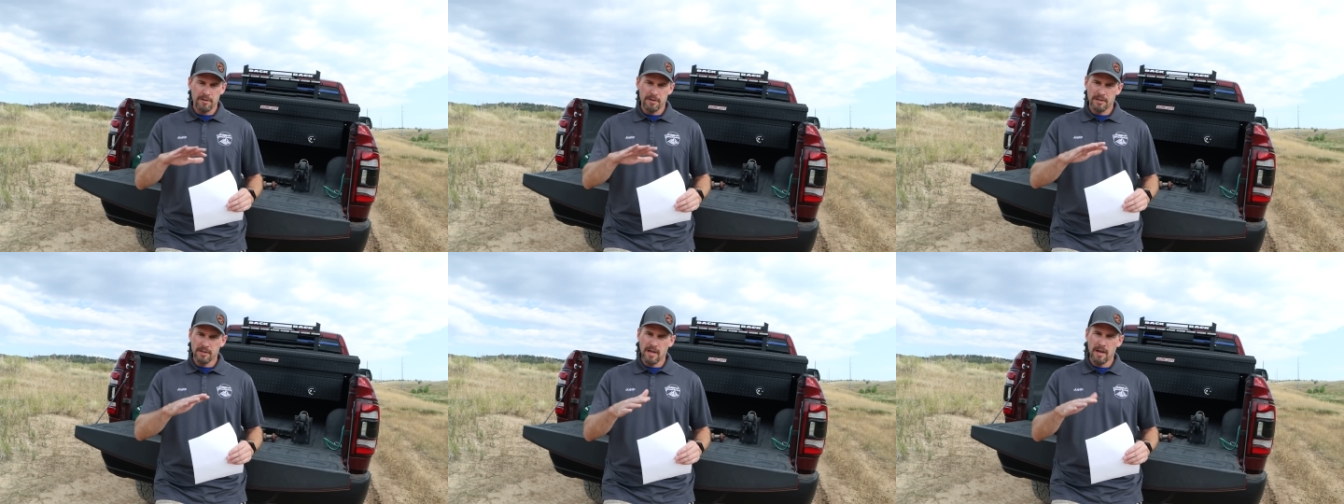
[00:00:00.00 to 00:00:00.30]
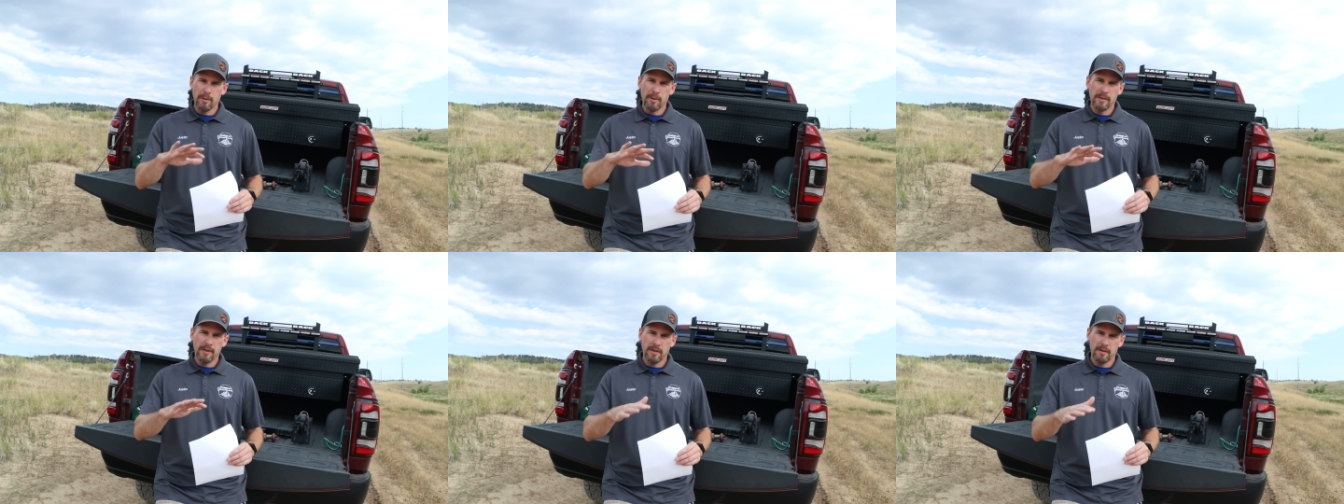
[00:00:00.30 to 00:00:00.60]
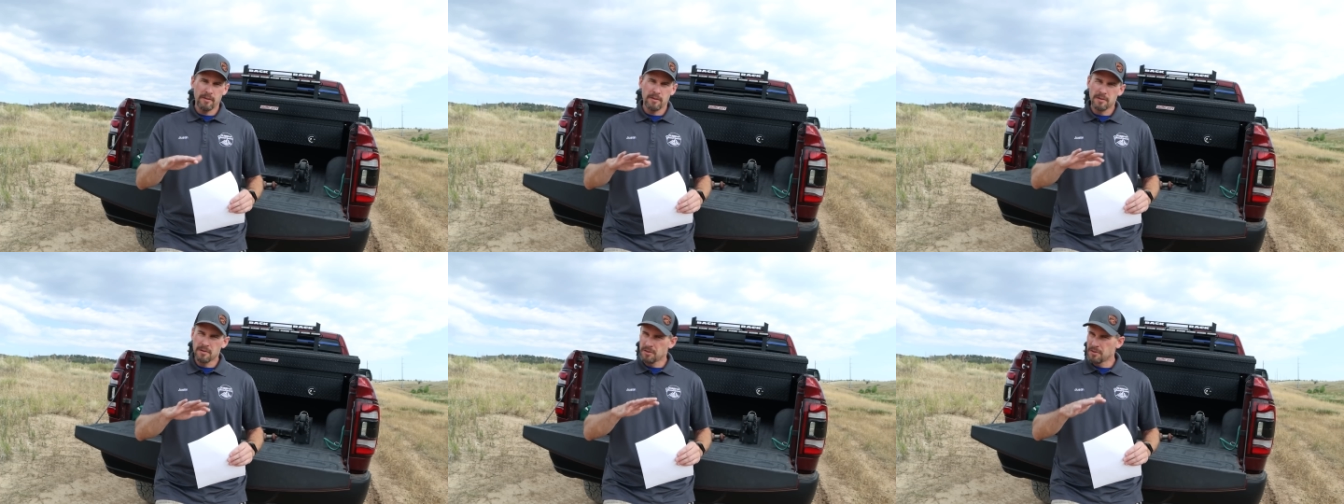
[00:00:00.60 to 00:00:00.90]
to stay
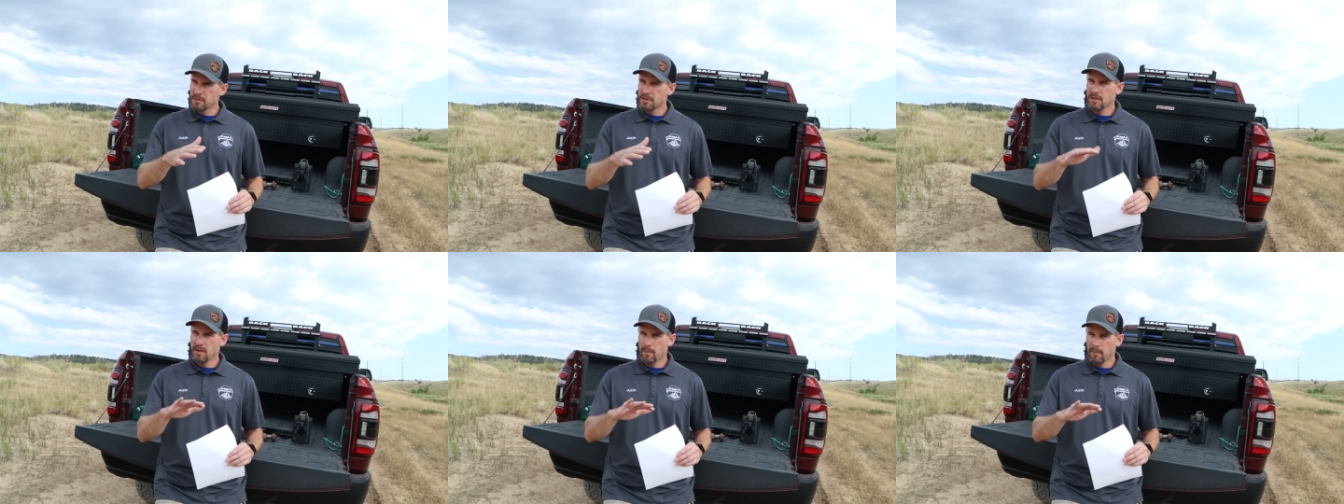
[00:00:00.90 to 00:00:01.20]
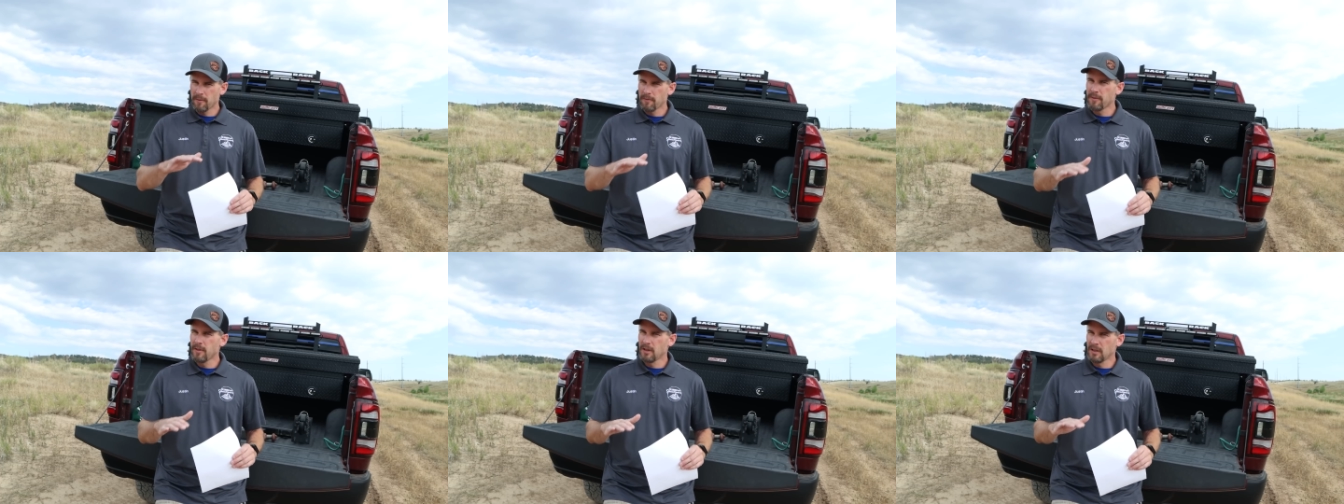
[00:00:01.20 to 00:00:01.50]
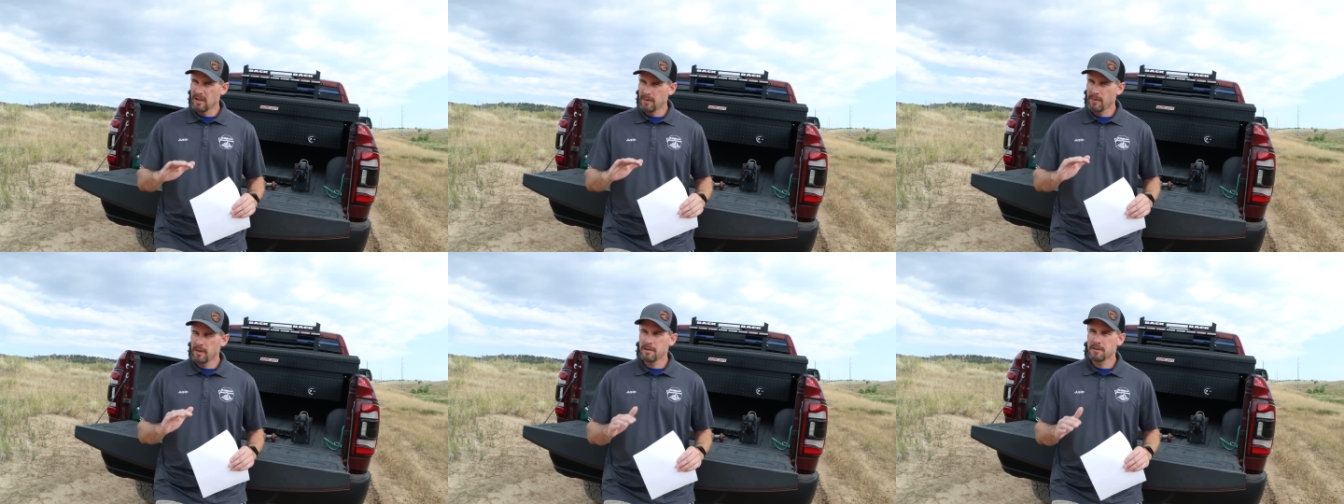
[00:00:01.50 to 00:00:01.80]
within some of the
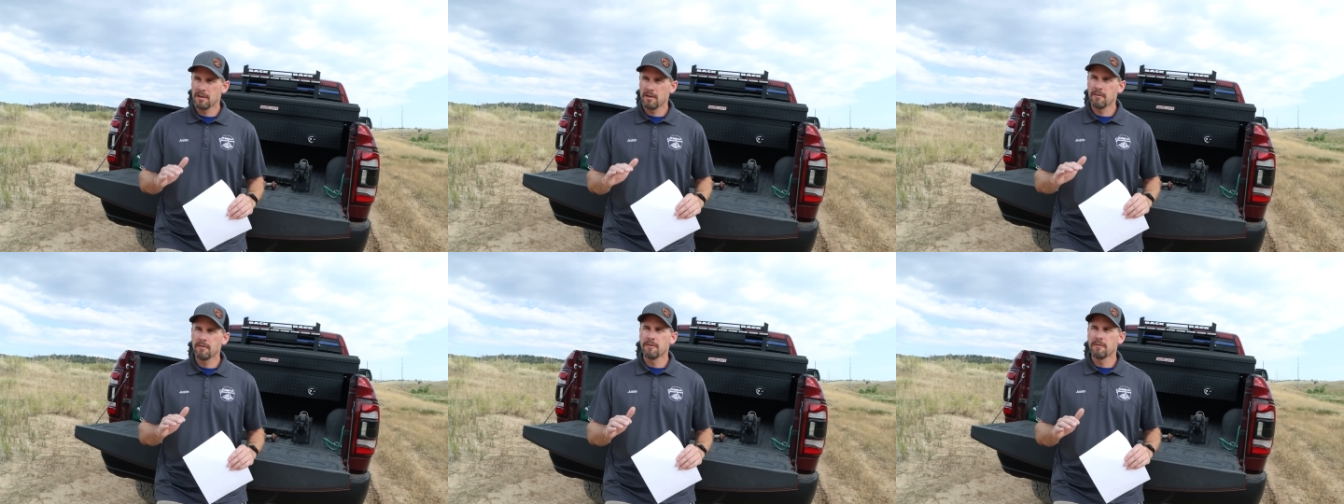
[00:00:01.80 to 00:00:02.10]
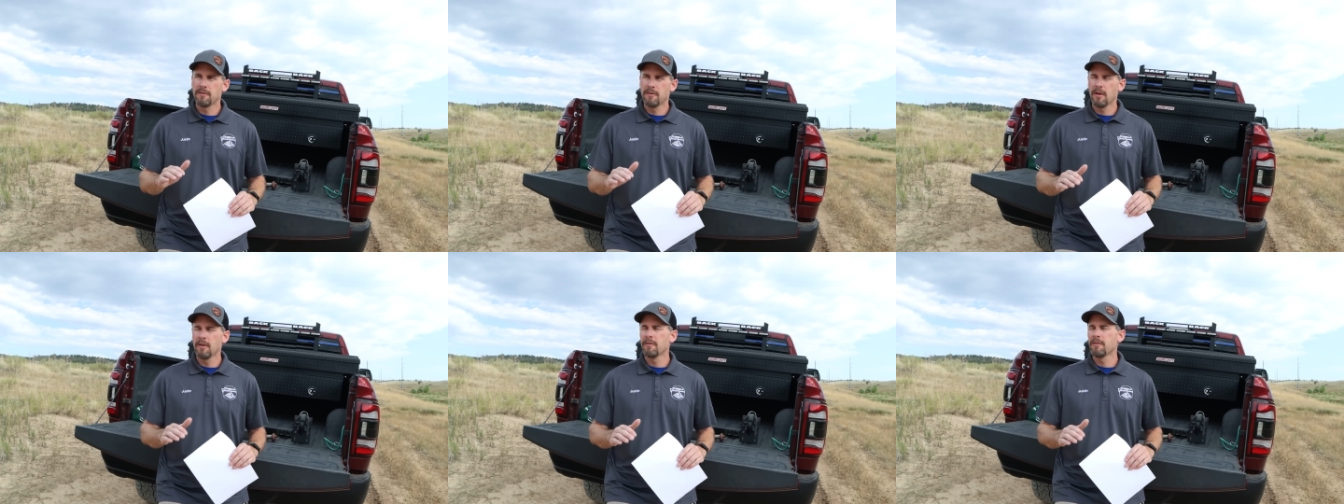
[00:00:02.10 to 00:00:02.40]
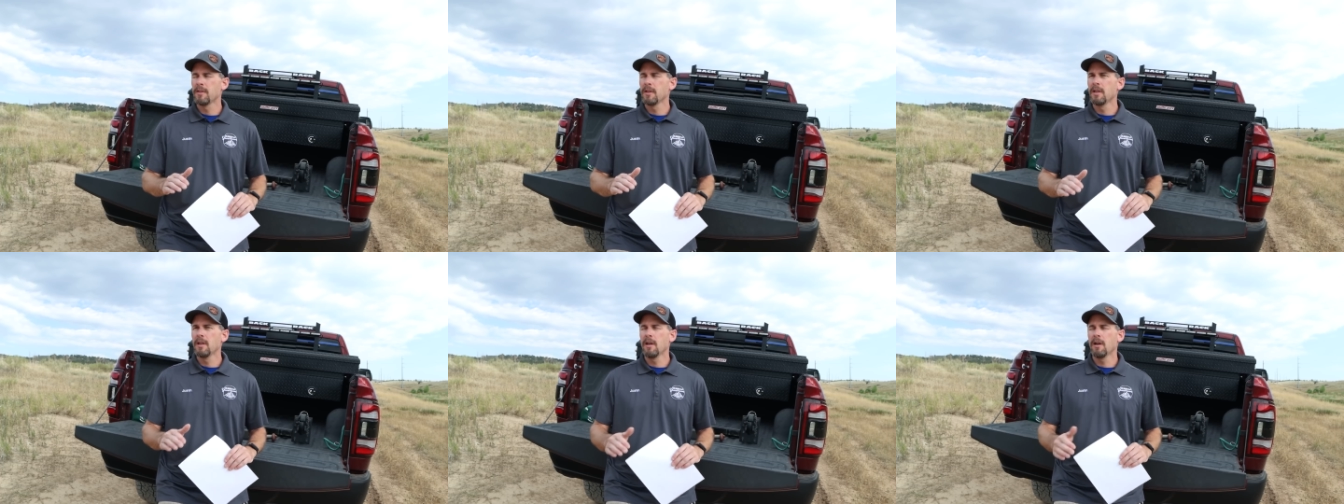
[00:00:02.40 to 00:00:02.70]
limits
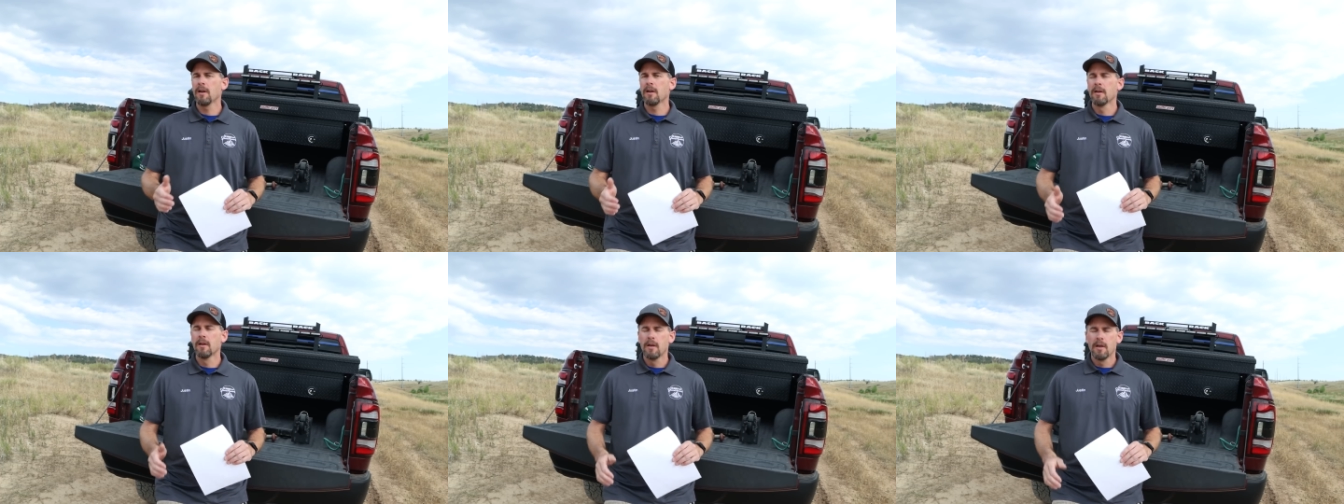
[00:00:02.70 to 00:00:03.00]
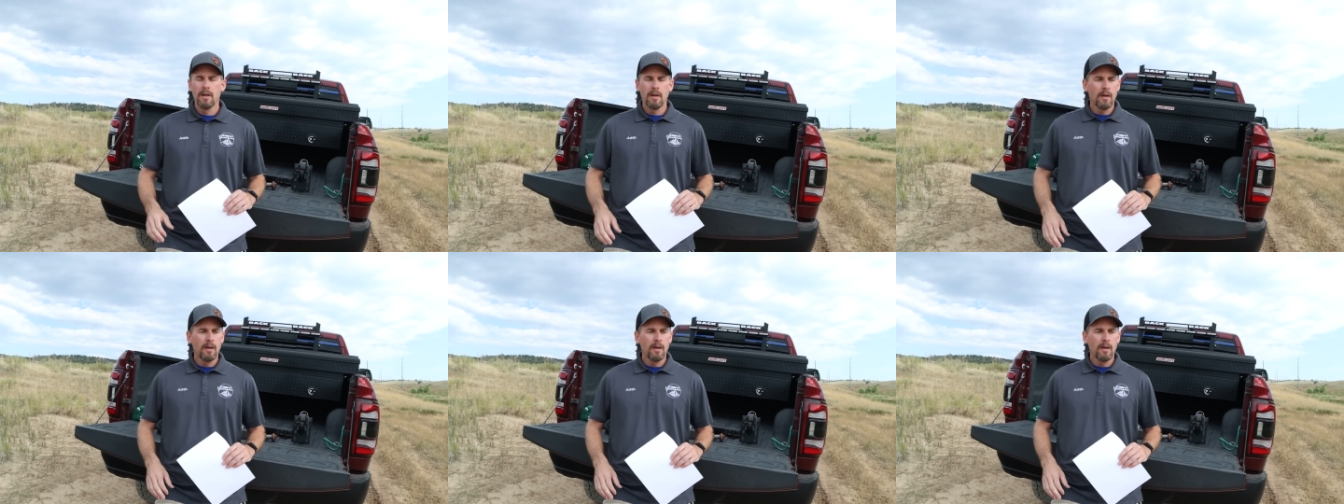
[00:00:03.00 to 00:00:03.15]
of the gear.